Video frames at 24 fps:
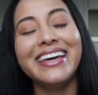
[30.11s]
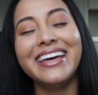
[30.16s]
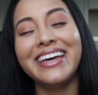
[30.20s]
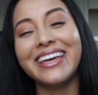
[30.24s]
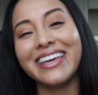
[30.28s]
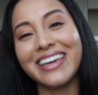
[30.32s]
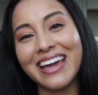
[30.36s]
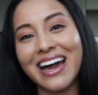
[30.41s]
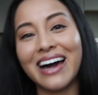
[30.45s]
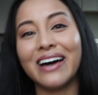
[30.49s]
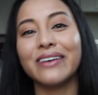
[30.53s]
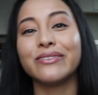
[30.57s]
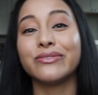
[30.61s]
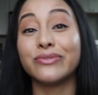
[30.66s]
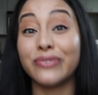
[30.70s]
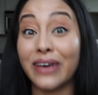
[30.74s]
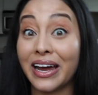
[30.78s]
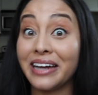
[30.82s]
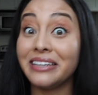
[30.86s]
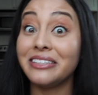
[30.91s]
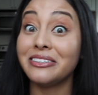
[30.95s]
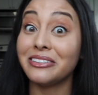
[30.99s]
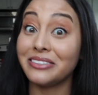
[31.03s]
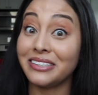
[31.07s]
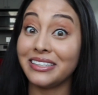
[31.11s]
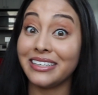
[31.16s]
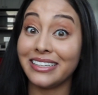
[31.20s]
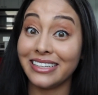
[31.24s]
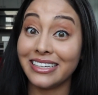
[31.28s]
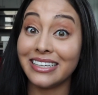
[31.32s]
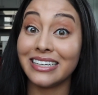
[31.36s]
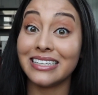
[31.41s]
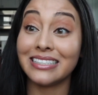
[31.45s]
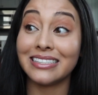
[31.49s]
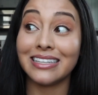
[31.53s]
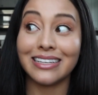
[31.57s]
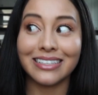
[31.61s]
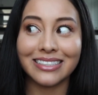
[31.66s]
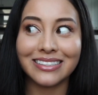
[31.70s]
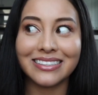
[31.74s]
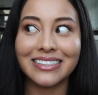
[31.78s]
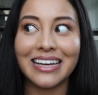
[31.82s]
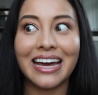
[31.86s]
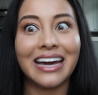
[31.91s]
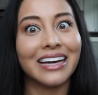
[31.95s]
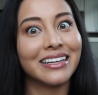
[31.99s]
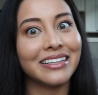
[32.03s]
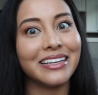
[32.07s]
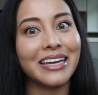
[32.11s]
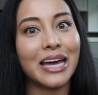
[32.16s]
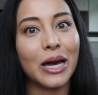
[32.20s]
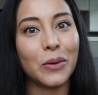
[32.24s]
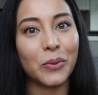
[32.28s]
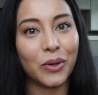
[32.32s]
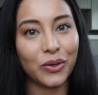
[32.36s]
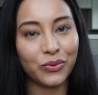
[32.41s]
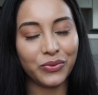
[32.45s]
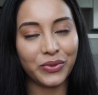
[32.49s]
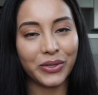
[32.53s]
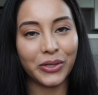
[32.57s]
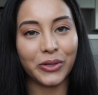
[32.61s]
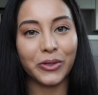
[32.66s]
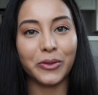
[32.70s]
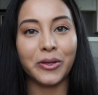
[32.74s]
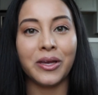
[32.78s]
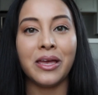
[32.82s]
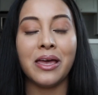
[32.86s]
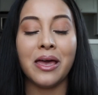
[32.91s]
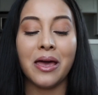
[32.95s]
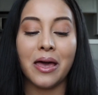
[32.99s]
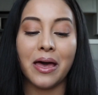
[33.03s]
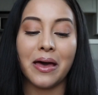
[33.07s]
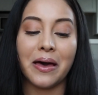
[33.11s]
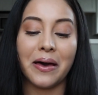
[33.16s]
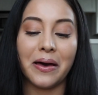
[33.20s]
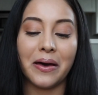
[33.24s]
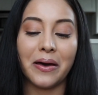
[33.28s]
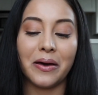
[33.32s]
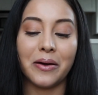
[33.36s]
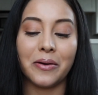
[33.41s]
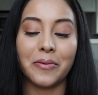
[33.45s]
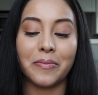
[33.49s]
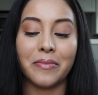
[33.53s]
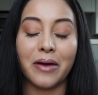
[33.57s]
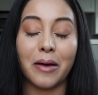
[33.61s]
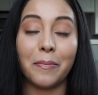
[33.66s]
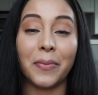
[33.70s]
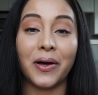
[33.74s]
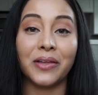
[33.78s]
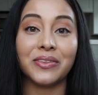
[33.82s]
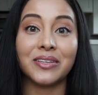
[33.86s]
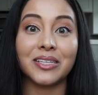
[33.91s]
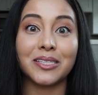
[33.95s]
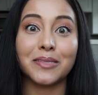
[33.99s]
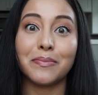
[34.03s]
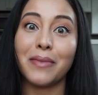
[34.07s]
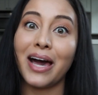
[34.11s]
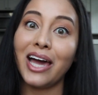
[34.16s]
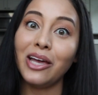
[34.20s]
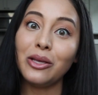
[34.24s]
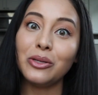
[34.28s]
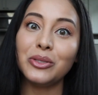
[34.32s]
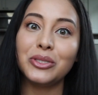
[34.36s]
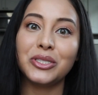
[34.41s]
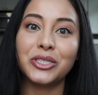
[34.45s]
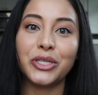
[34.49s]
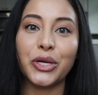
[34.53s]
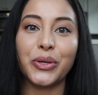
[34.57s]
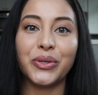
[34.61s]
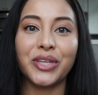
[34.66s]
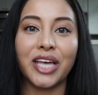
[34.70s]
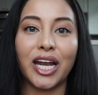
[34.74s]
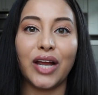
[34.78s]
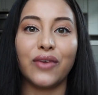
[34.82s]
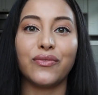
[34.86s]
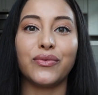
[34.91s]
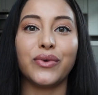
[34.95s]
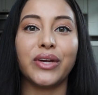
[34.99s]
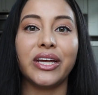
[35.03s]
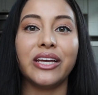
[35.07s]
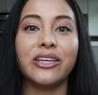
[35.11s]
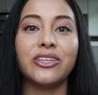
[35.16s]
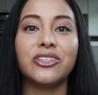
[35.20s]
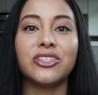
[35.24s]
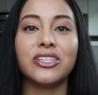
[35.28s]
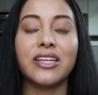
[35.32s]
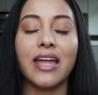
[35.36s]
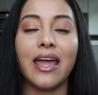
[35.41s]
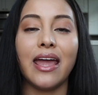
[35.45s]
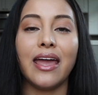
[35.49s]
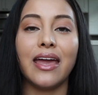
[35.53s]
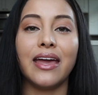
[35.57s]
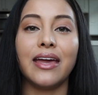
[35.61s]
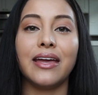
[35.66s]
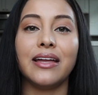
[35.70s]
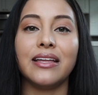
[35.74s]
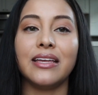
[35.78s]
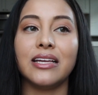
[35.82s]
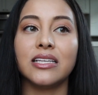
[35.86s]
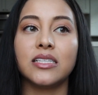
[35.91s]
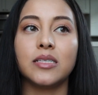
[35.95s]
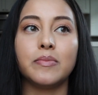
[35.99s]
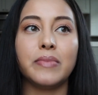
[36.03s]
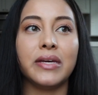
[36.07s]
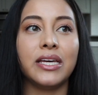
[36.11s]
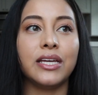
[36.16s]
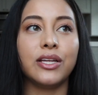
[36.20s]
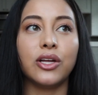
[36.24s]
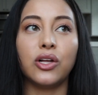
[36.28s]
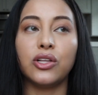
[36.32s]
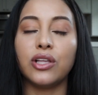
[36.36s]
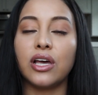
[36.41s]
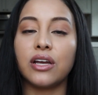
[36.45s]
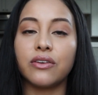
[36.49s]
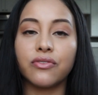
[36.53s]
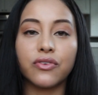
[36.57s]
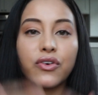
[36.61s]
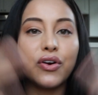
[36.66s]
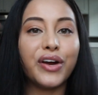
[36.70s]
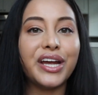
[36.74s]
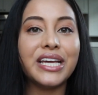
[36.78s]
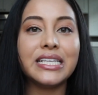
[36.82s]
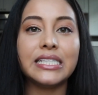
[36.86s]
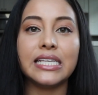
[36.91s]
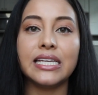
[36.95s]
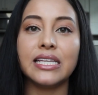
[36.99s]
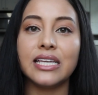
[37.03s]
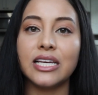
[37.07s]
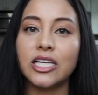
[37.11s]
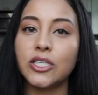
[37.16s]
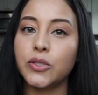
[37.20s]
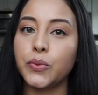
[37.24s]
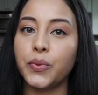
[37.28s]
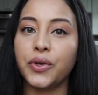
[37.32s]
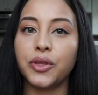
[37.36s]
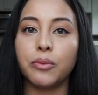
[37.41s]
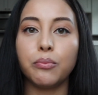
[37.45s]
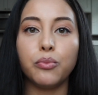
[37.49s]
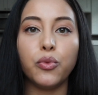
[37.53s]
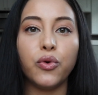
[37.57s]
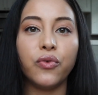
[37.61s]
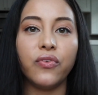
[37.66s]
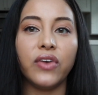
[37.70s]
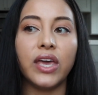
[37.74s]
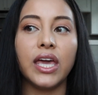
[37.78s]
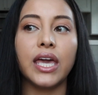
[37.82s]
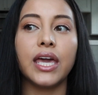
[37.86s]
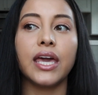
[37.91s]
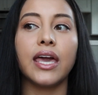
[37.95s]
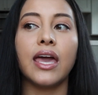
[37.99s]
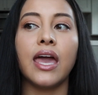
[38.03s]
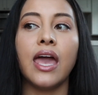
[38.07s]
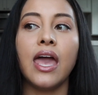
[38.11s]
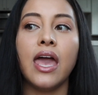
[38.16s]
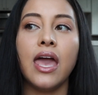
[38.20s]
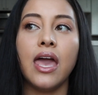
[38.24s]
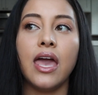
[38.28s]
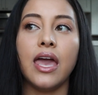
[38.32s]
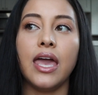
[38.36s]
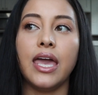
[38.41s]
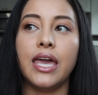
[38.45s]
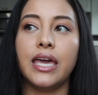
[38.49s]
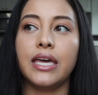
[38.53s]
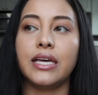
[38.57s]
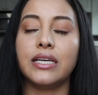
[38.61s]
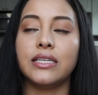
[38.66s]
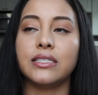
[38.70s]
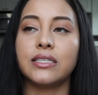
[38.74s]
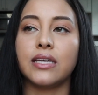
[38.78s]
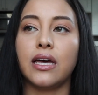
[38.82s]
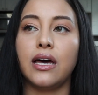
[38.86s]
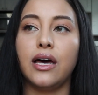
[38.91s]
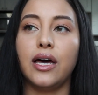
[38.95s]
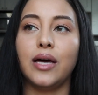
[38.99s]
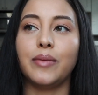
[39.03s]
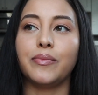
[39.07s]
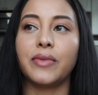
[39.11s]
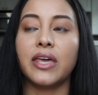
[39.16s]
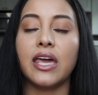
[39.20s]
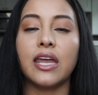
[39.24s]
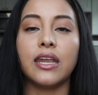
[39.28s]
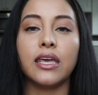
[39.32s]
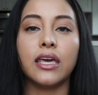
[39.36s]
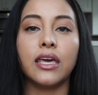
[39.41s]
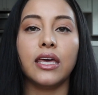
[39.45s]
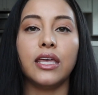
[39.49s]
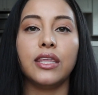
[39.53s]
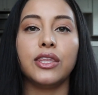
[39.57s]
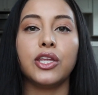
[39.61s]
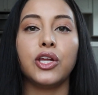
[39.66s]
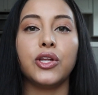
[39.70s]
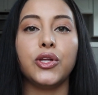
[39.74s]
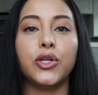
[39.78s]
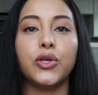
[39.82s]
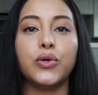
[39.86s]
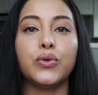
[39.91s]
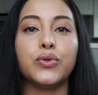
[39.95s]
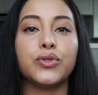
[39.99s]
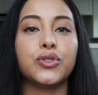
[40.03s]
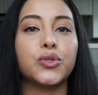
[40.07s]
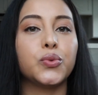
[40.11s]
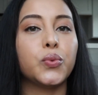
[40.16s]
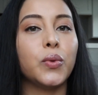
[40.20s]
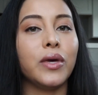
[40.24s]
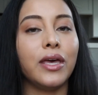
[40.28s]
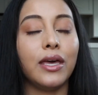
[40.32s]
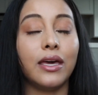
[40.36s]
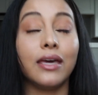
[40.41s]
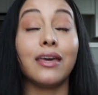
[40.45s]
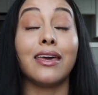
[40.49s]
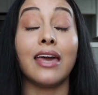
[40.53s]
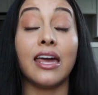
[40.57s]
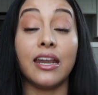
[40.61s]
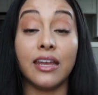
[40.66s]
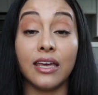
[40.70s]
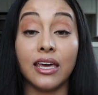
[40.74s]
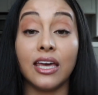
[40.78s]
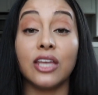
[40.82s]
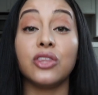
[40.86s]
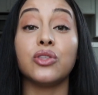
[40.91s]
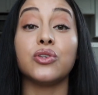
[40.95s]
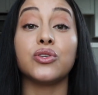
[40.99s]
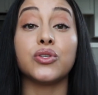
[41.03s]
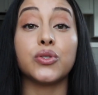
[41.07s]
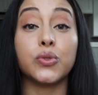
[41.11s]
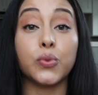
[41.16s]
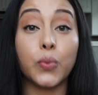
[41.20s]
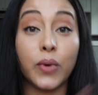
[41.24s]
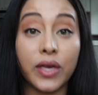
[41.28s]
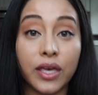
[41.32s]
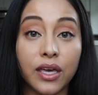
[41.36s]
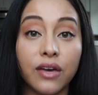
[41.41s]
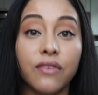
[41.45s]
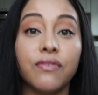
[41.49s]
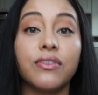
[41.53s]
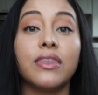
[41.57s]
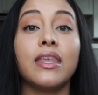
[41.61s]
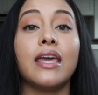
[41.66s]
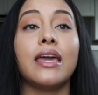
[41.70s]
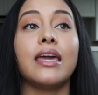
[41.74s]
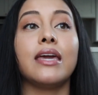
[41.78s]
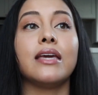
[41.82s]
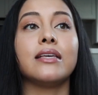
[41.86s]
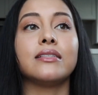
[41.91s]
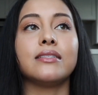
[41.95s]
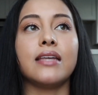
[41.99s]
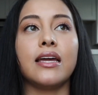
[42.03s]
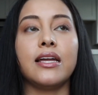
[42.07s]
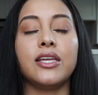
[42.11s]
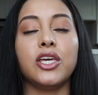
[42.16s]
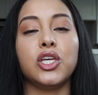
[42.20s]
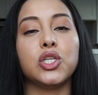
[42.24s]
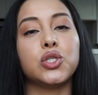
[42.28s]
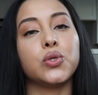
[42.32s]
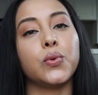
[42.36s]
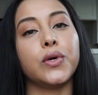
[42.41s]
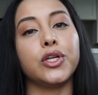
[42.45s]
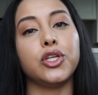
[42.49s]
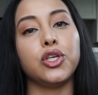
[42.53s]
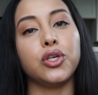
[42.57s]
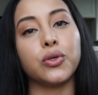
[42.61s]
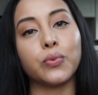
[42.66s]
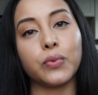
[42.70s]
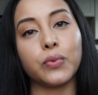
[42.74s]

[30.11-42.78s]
yeah, finally is exactly how I feel about this milestone that I've reached. And it's been a lot of craziness with moving and getting in the swing of things and into a new